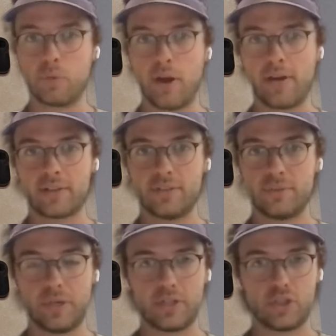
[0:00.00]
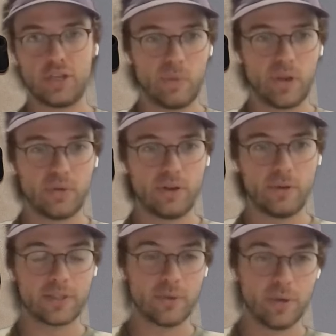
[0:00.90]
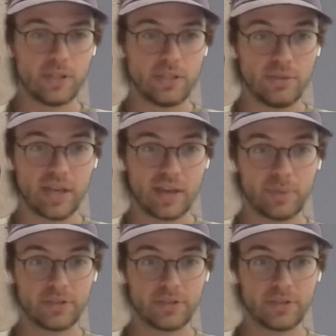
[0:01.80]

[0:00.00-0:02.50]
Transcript: product, which we don't know what it's going to do yet,